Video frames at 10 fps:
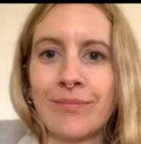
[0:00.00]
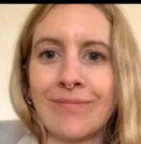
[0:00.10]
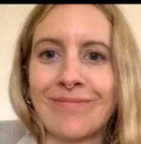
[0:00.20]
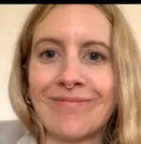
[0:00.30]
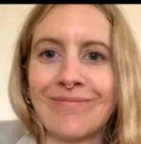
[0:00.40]

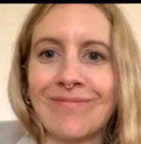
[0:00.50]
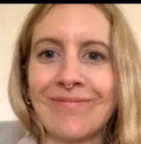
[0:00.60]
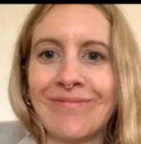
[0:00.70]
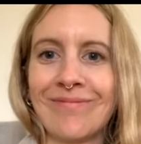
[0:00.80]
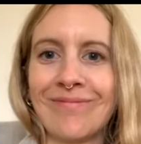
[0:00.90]

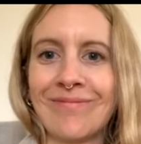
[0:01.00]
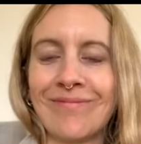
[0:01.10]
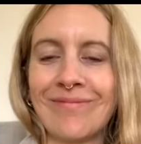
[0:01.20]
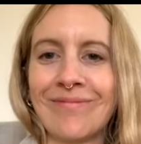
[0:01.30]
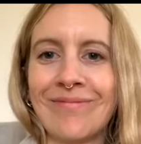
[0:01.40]

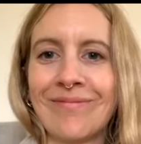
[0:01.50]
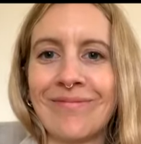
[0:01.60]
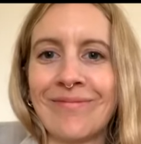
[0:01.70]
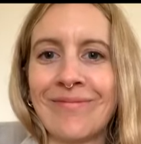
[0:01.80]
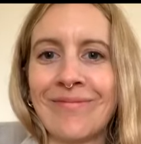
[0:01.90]

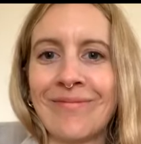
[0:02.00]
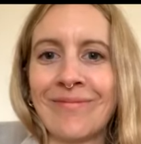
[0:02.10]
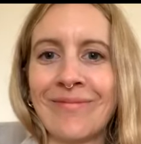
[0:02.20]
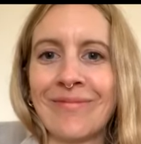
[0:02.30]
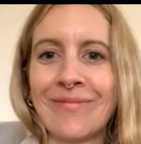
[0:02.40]

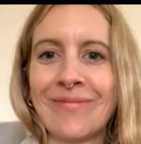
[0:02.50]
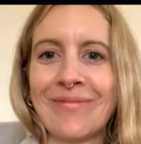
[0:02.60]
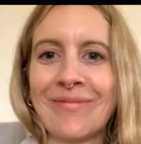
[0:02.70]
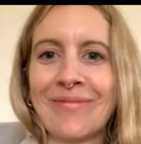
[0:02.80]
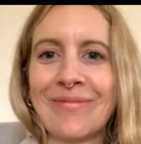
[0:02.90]

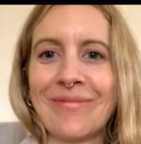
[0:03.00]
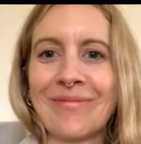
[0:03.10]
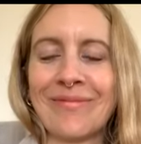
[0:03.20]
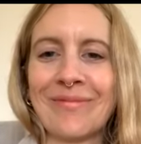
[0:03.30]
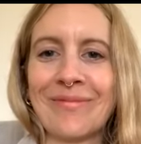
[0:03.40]

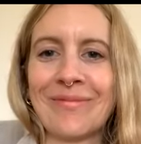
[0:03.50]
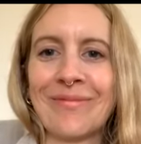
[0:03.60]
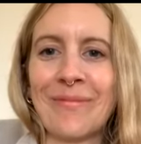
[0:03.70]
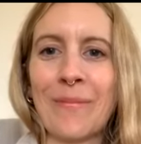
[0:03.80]
(not speaking)